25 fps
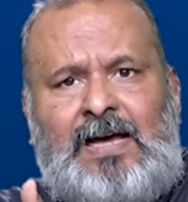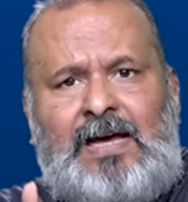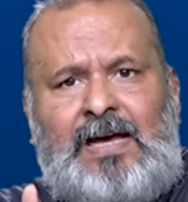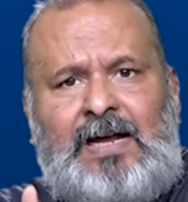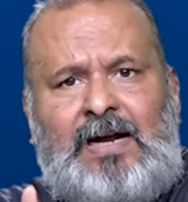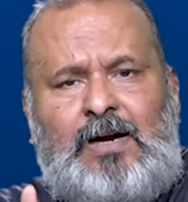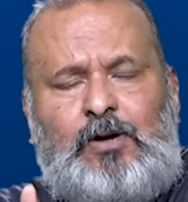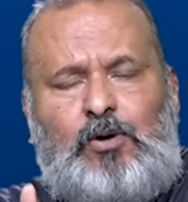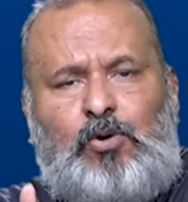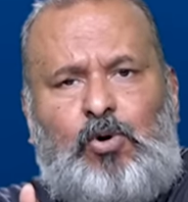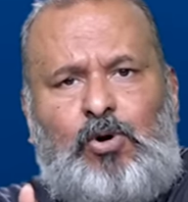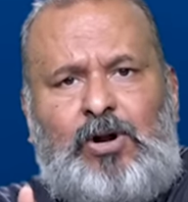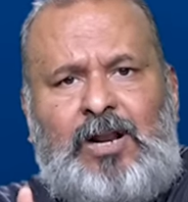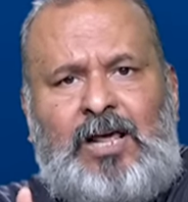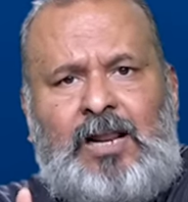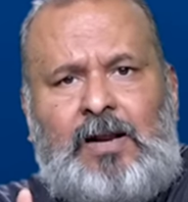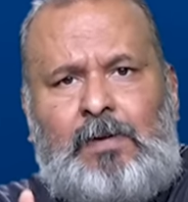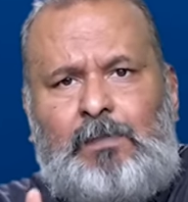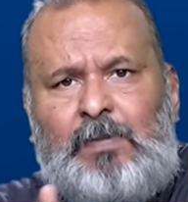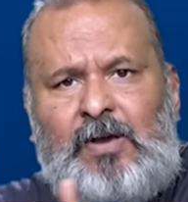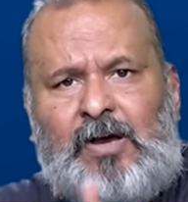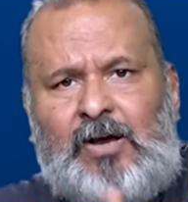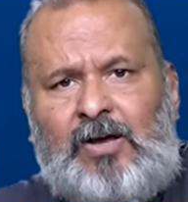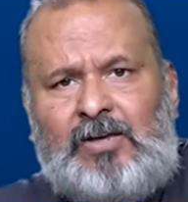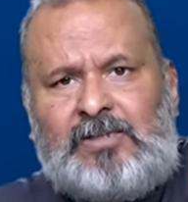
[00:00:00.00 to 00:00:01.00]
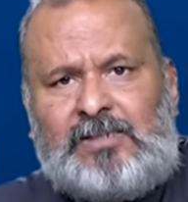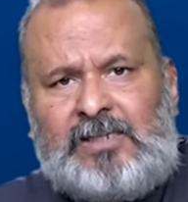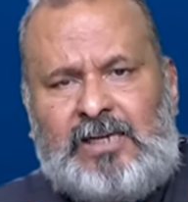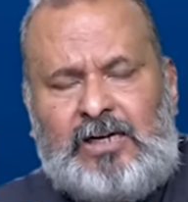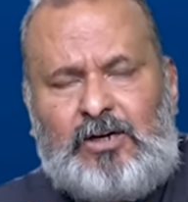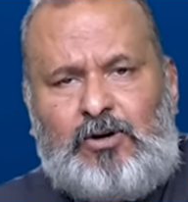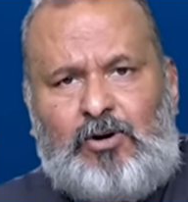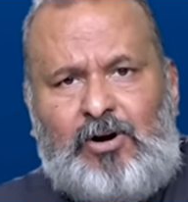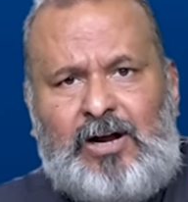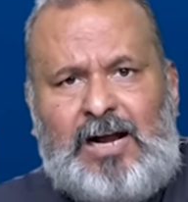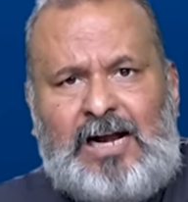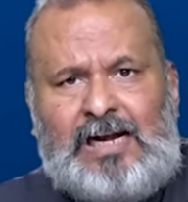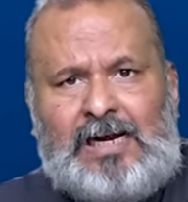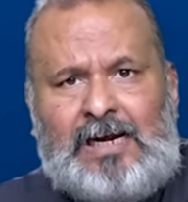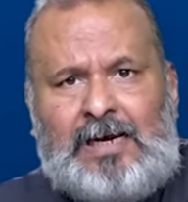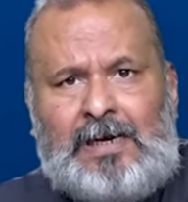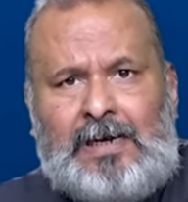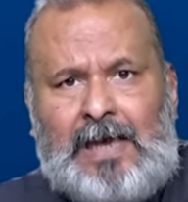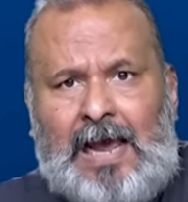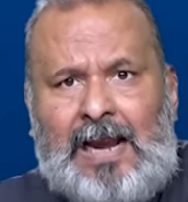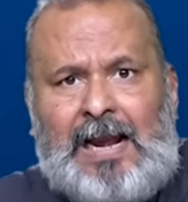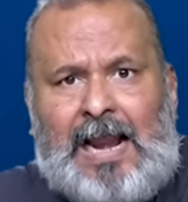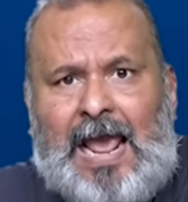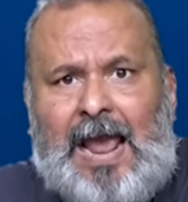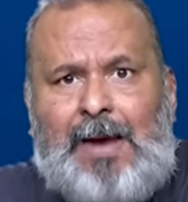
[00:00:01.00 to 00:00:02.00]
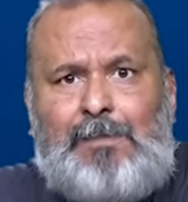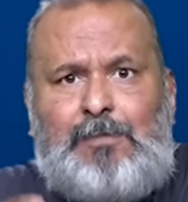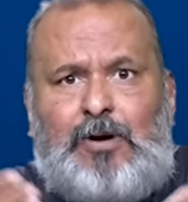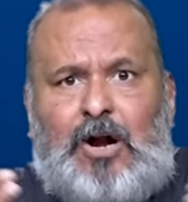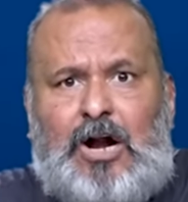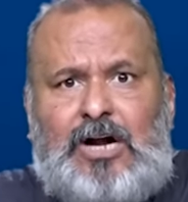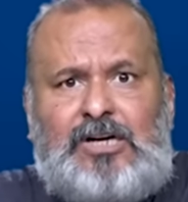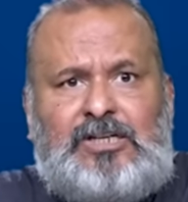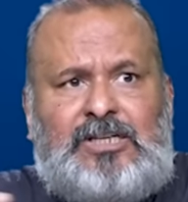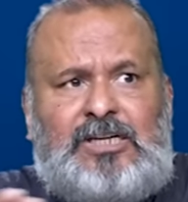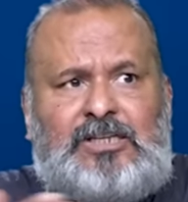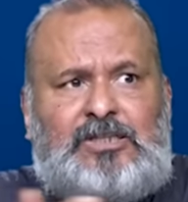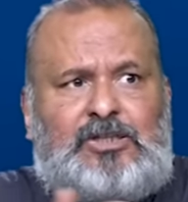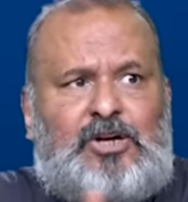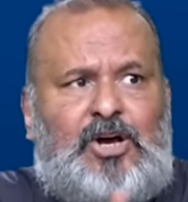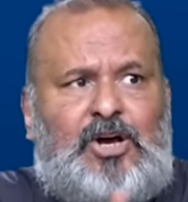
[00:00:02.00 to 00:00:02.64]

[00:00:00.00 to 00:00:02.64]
a donor because he donated. And I'm not just